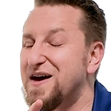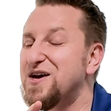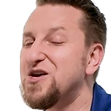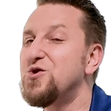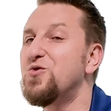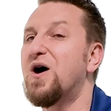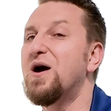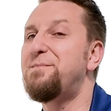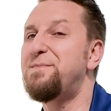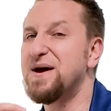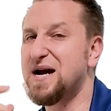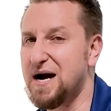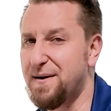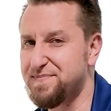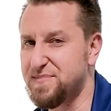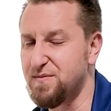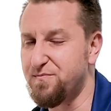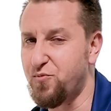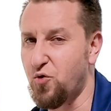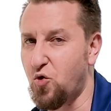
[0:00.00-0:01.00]
you want to pick
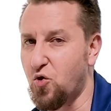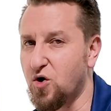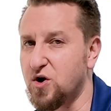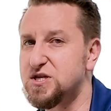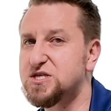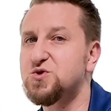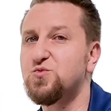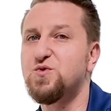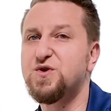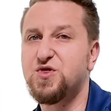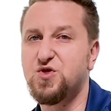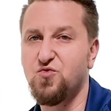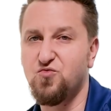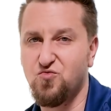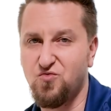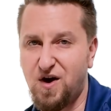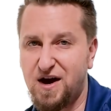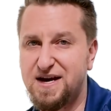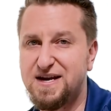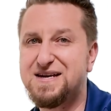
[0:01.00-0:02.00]
up the boards with the
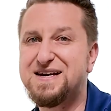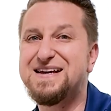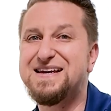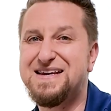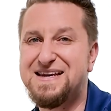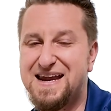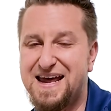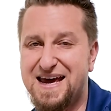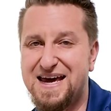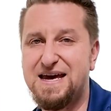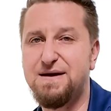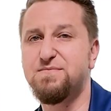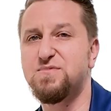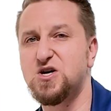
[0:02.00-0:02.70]
right name,